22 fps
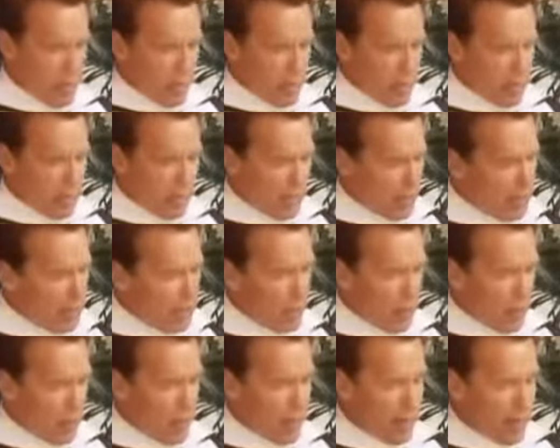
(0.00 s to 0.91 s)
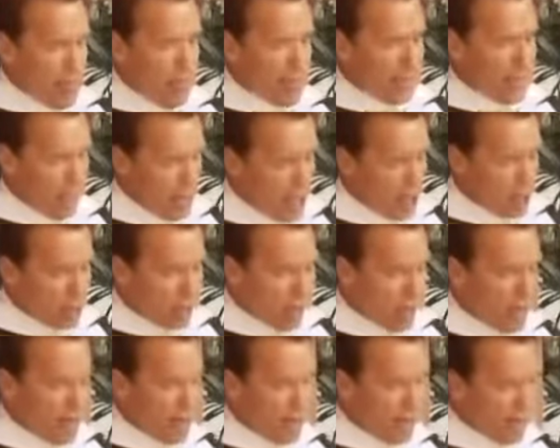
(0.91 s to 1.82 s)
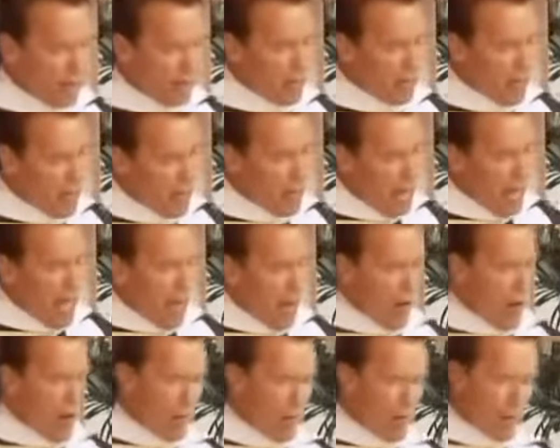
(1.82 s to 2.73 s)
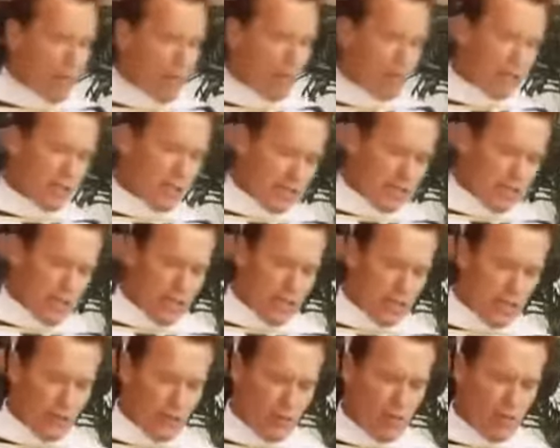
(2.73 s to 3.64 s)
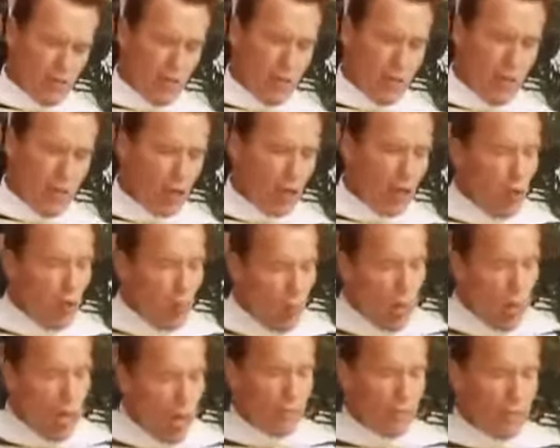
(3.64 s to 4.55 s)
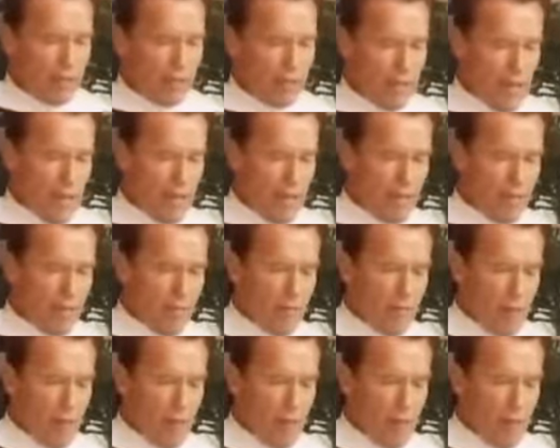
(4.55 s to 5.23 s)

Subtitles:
But anyway, I can explain how I became successful and who I am today